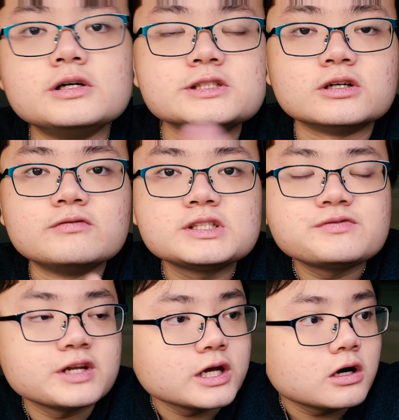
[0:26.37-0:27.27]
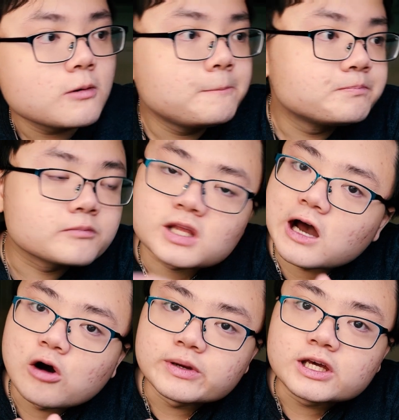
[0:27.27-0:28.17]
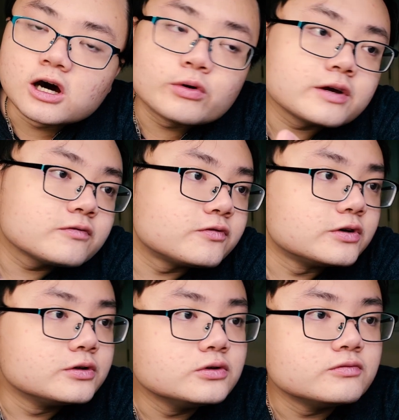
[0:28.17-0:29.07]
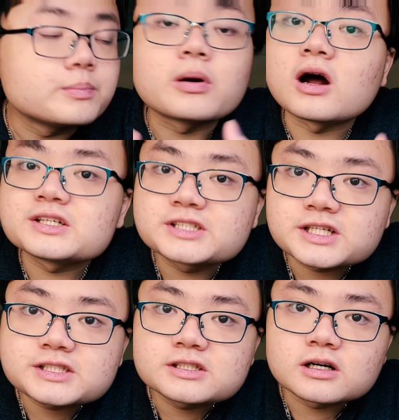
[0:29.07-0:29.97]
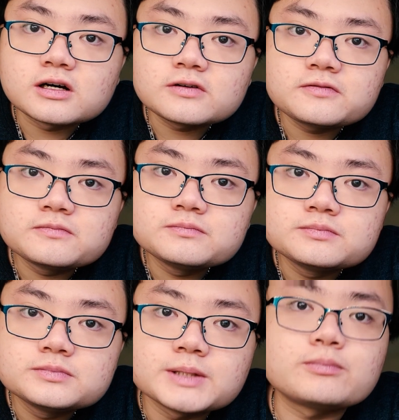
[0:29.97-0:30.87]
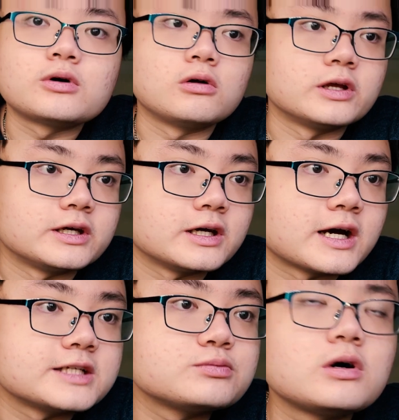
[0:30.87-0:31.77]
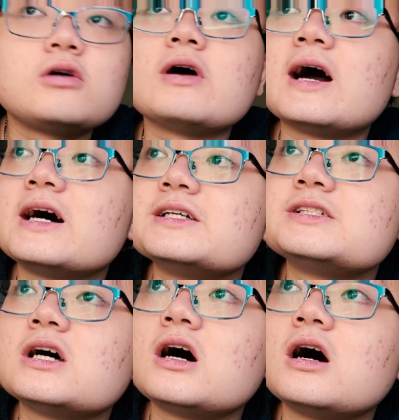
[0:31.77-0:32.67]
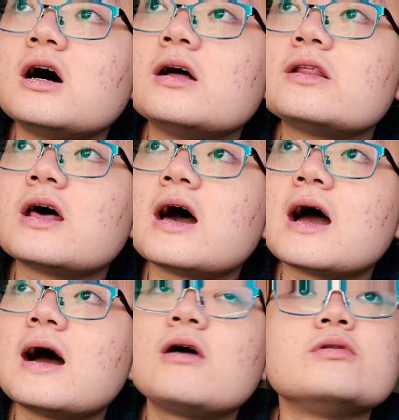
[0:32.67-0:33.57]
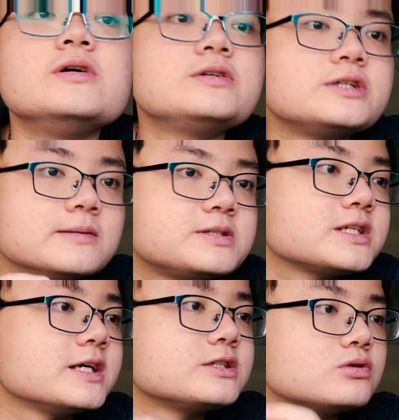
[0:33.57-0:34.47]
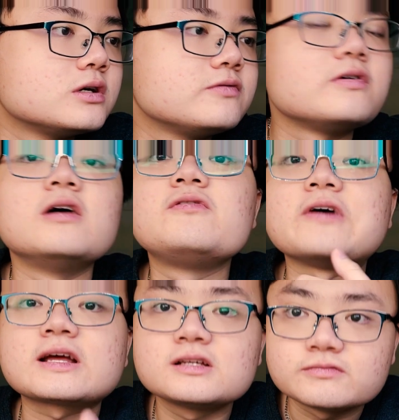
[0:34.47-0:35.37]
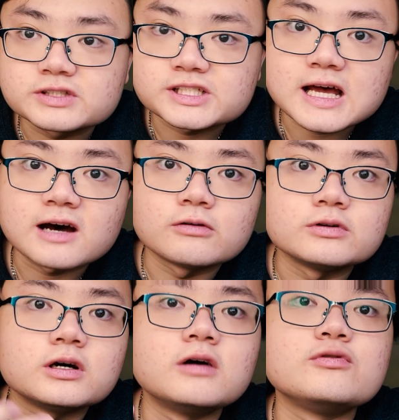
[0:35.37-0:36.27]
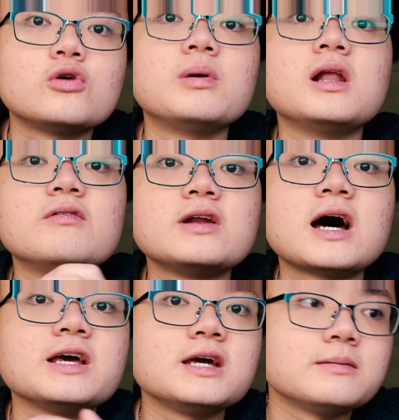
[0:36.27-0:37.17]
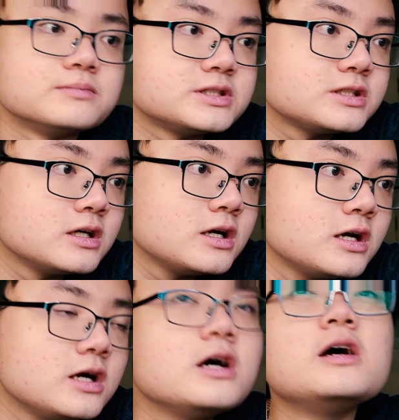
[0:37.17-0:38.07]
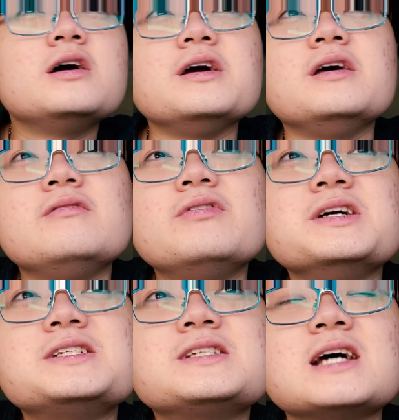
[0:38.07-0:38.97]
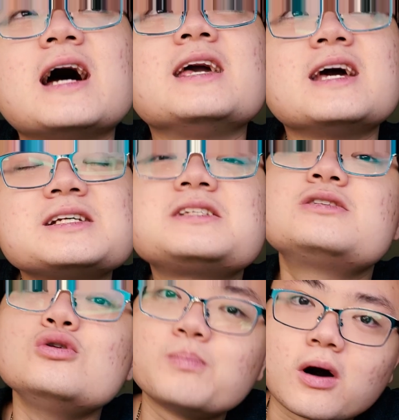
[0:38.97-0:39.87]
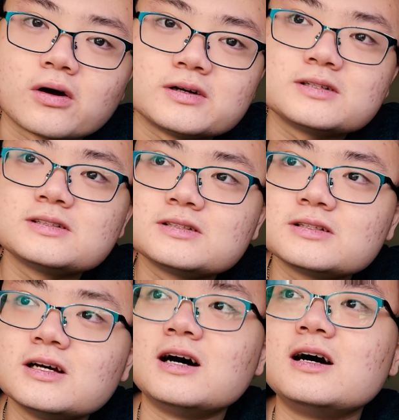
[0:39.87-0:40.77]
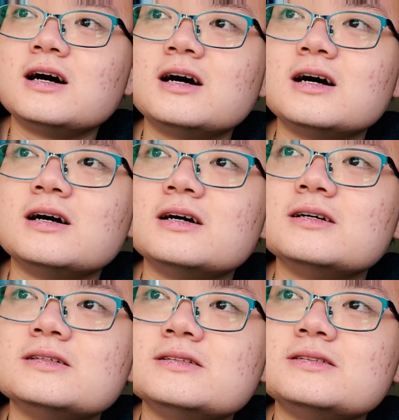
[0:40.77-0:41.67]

So in this video, I'll be going through the process of tip rolling as well as uh, how ear tips can sort of affect the sound of your beloved IEMs in this, I guess, two part. Uh,